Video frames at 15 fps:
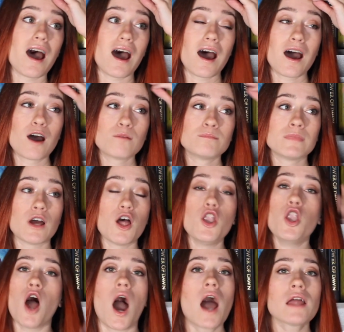
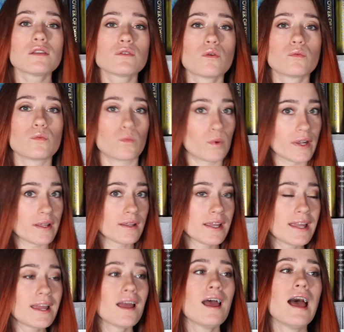Not
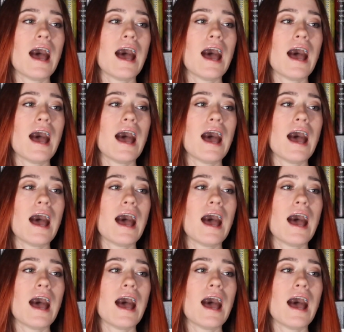really.